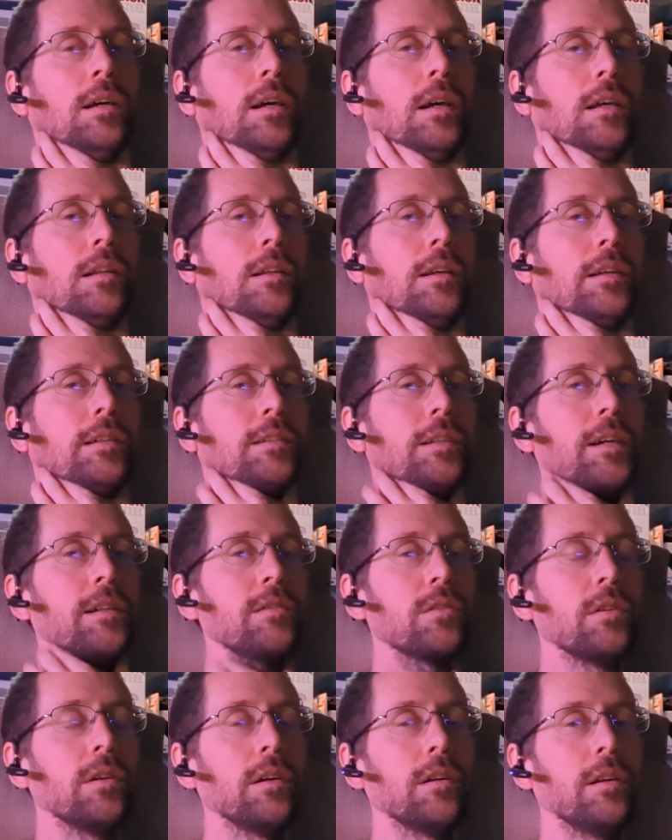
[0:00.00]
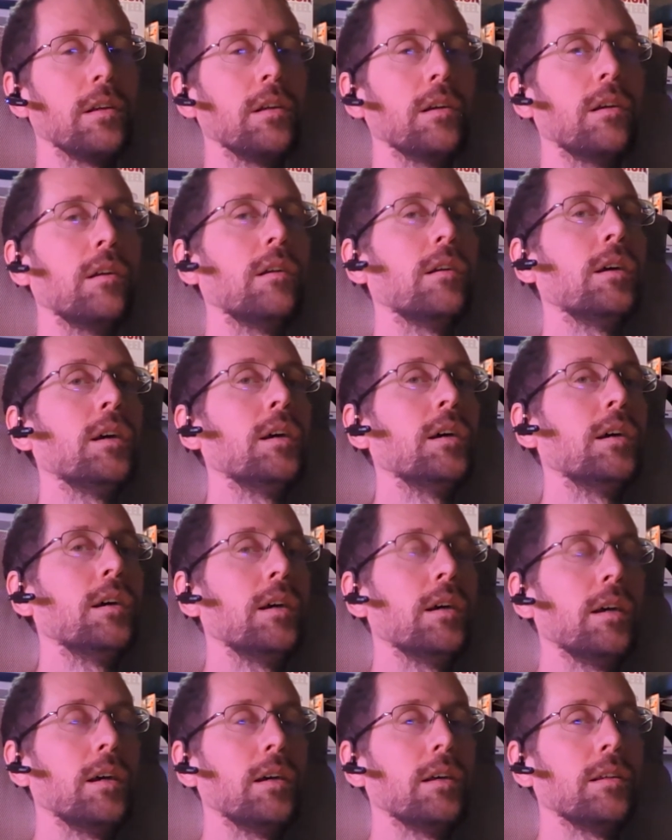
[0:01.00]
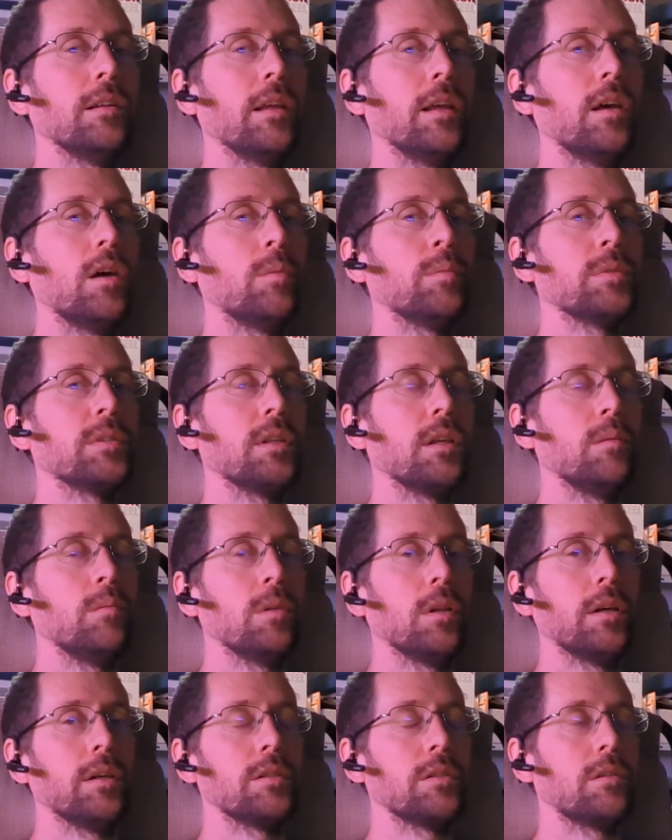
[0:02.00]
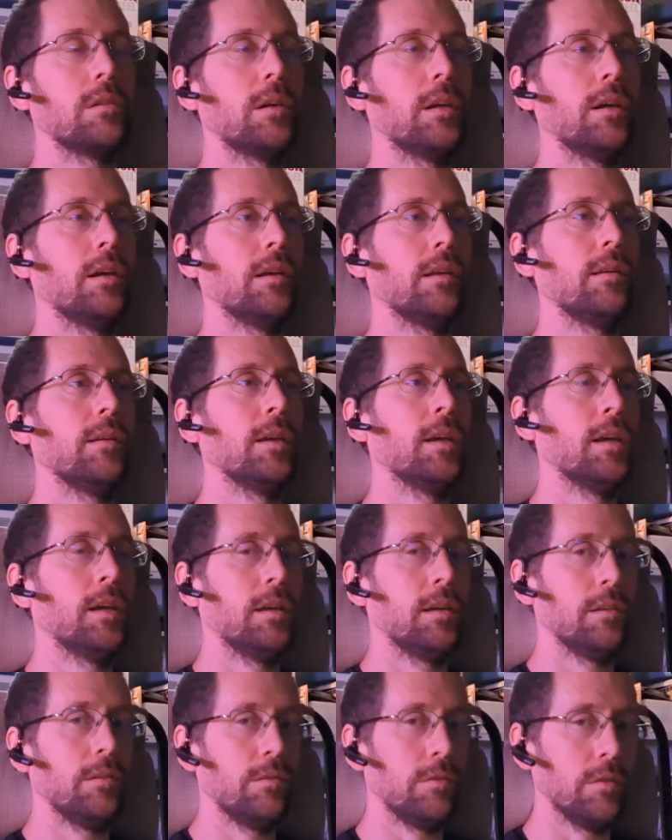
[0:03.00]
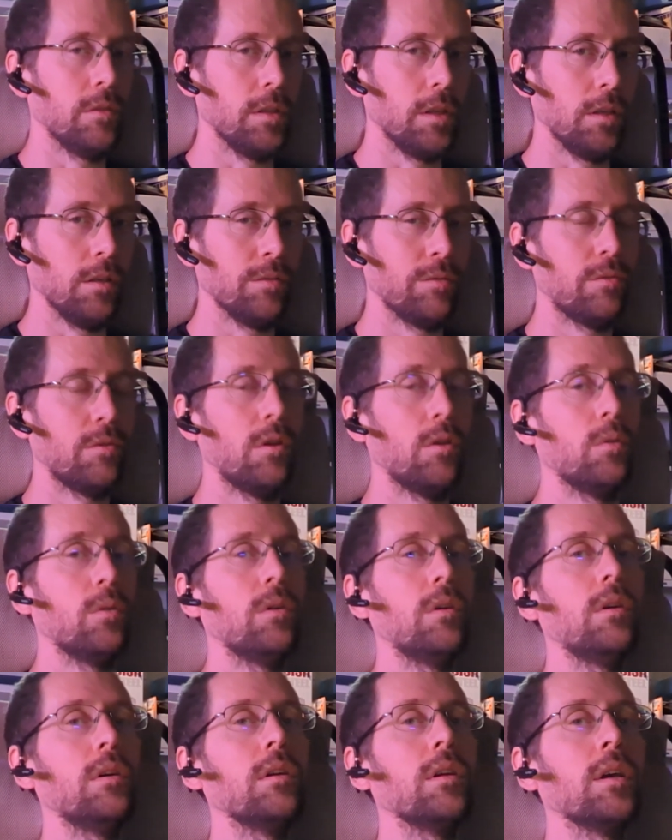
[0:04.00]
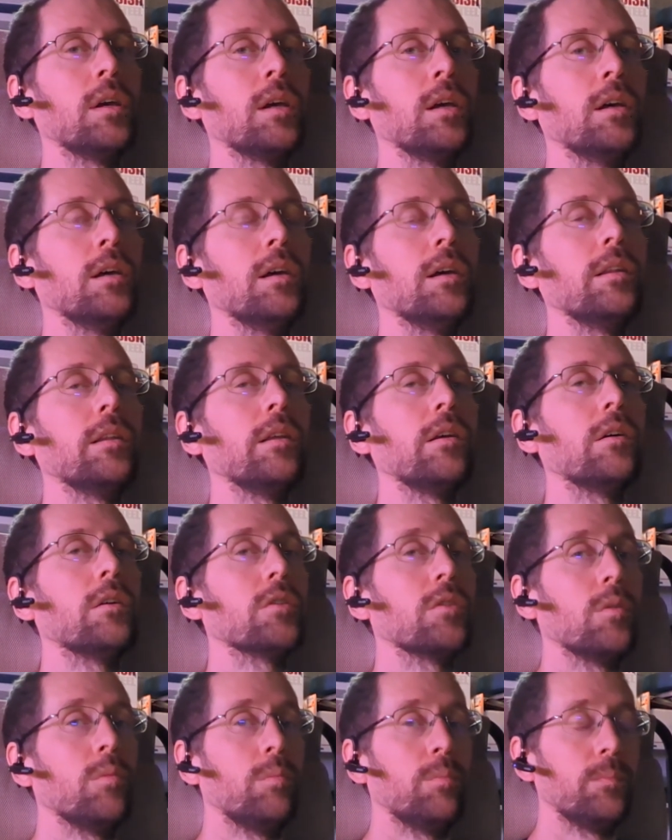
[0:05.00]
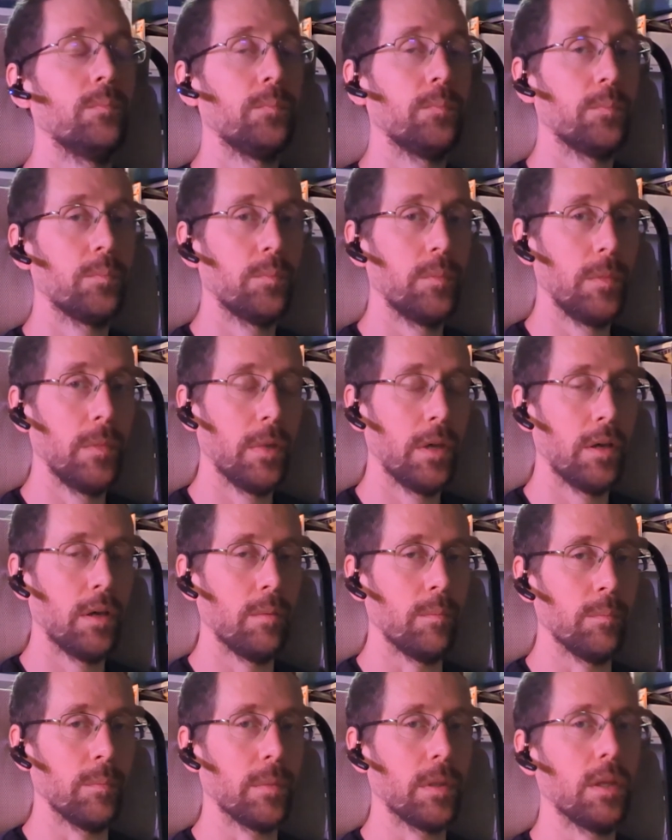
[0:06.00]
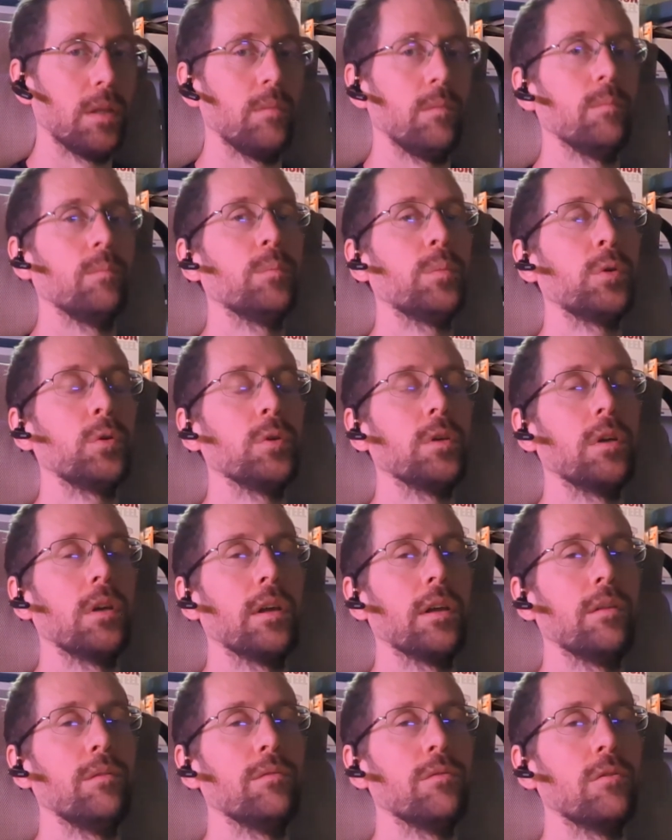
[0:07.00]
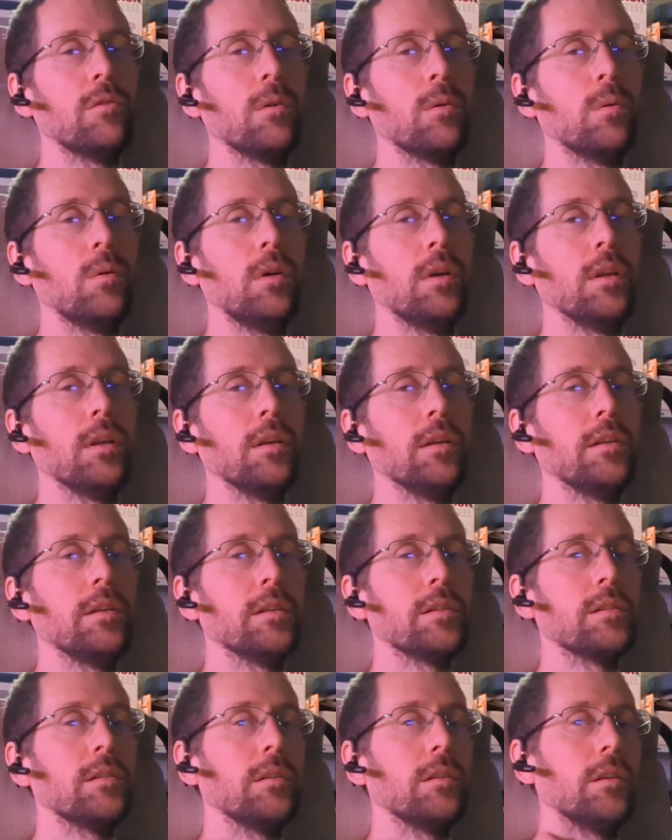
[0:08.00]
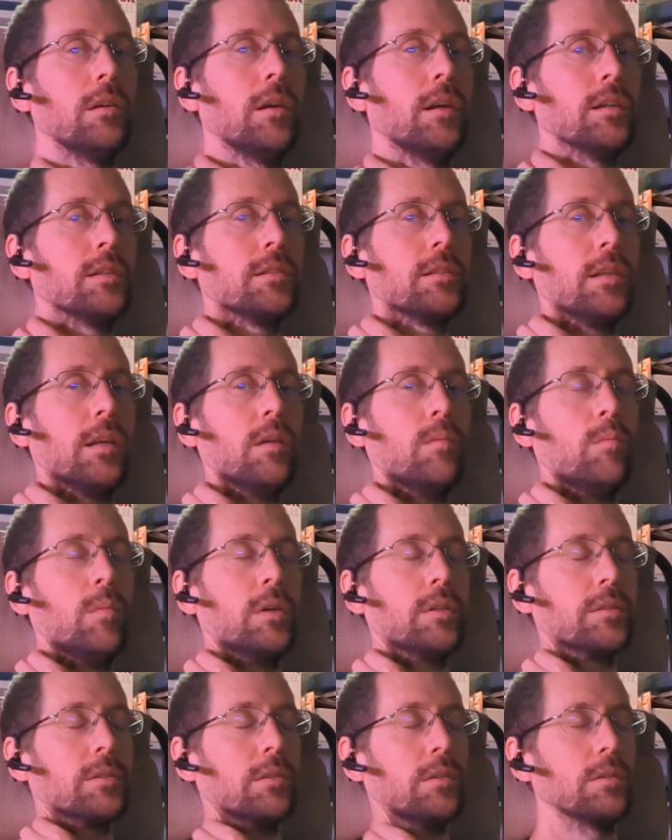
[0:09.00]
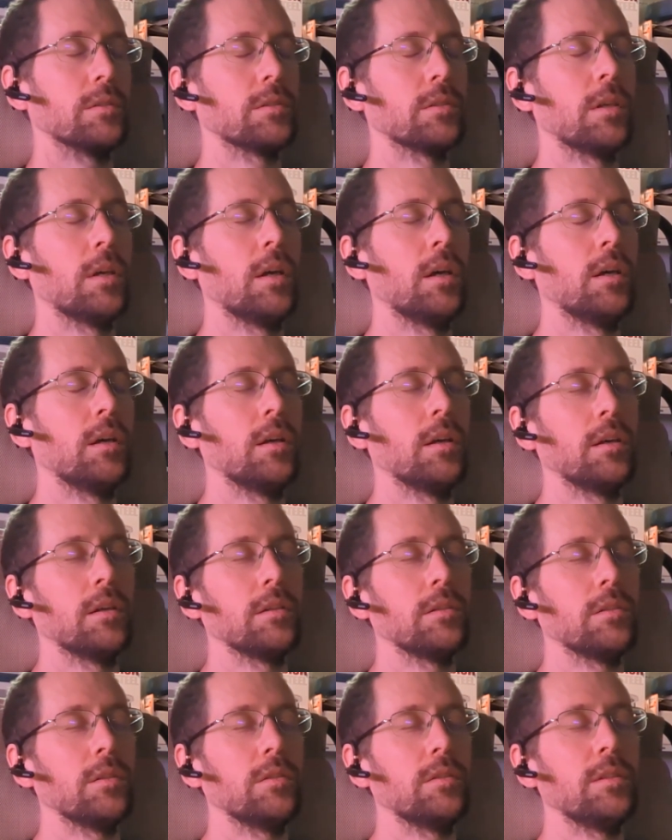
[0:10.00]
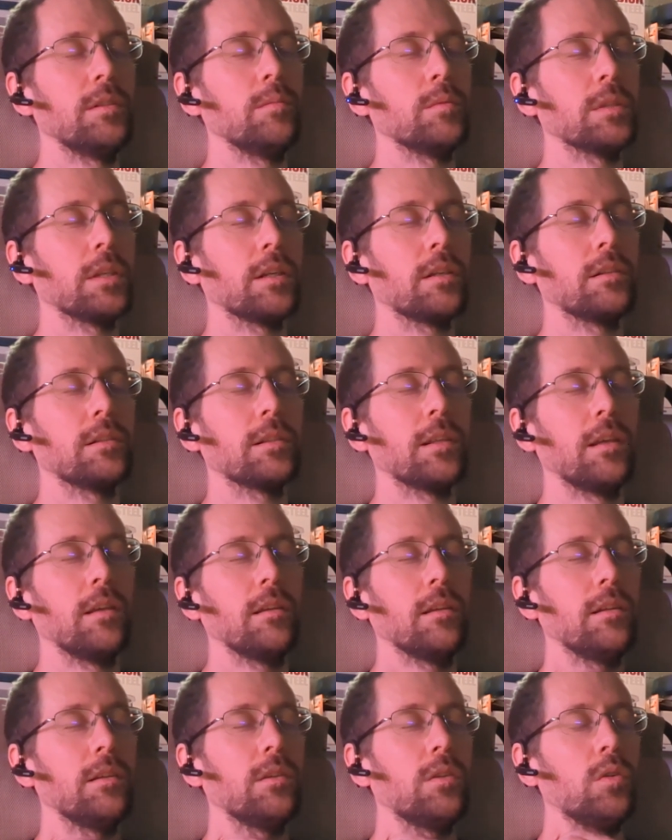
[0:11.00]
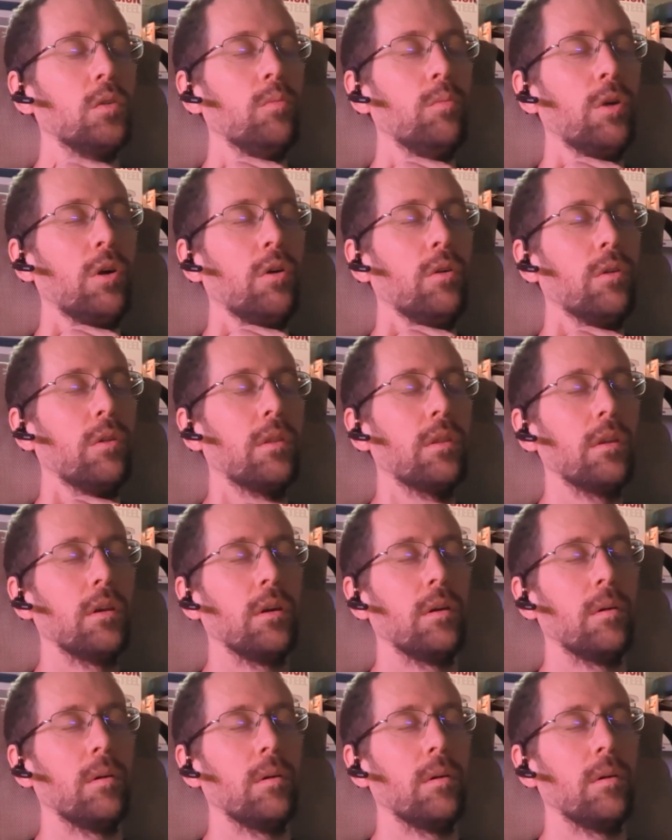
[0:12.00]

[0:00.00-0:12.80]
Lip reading: and they attach around here, and they help stabilize your head if you're leaning forward, and they also can pull your head forward in addition to your SCM muscles. So it seems like your scalenes do both.